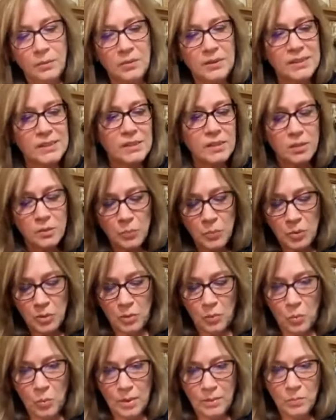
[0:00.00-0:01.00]
We're just gonna
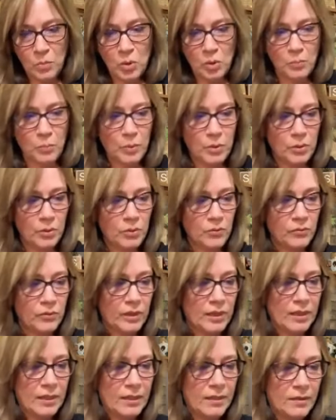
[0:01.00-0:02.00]
put one more bird
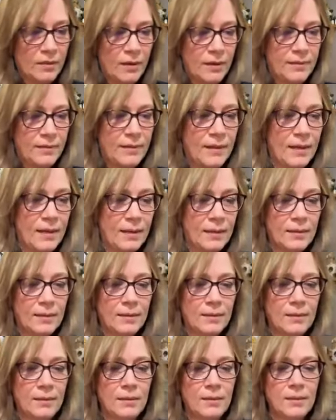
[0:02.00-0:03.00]
over here, I think.
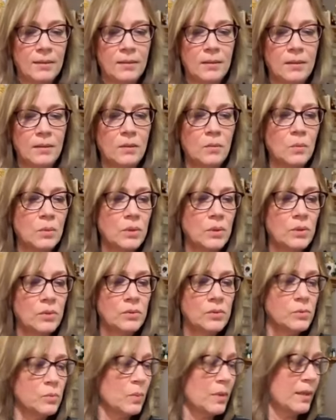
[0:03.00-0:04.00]
We'll
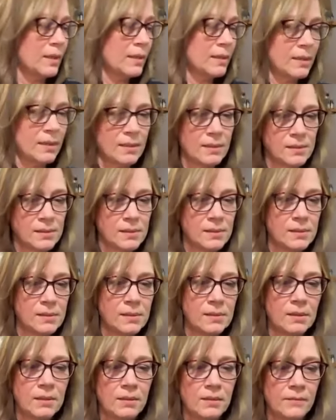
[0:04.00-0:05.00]
use one of
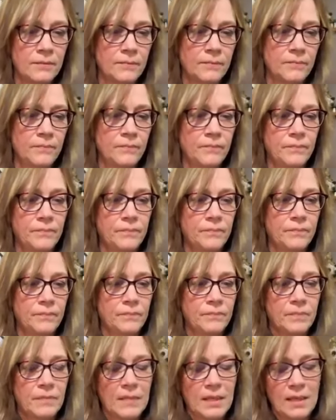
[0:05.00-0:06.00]
these.
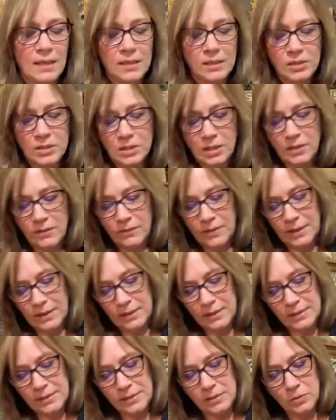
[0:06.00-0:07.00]
Actually, I've
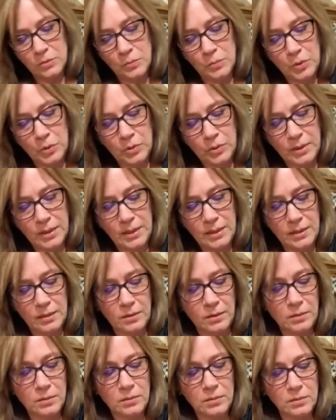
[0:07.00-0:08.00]
got this little bird
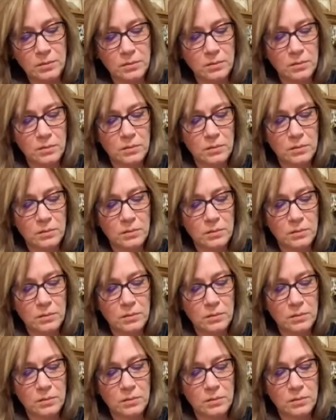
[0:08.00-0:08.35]
here.